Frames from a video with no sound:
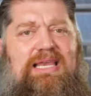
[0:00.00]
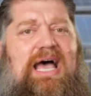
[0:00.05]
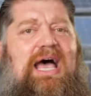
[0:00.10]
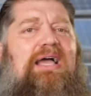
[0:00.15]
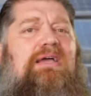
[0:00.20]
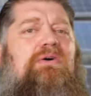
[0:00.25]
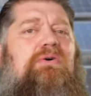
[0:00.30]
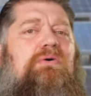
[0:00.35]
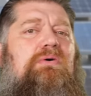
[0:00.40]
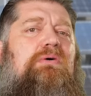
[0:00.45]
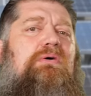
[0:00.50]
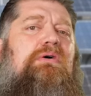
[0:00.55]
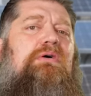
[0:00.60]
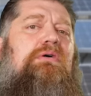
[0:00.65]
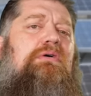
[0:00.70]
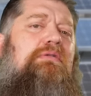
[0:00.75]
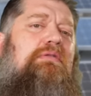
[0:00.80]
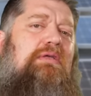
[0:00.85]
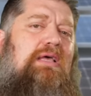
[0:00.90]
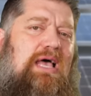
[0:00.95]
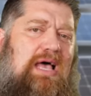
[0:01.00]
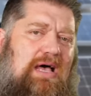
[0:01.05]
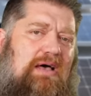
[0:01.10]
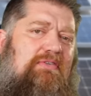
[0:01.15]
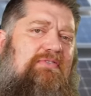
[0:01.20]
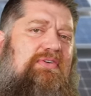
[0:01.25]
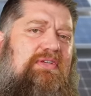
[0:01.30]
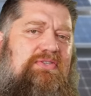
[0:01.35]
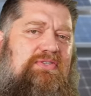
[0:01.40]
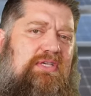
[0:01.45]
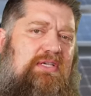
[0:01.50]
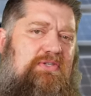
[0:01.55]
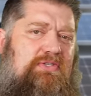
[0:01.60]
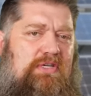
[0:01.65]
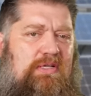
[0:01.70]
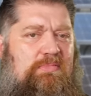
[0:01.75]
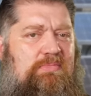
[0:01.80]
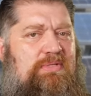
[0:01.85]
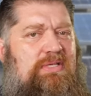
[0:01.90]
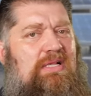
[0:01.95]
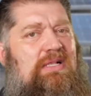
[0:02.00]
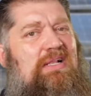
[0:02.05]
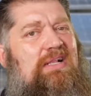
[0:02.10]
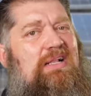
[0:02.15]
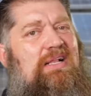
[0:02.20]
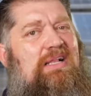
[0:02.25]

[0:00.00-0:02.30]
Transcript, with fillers: Dicor, Alpha Systems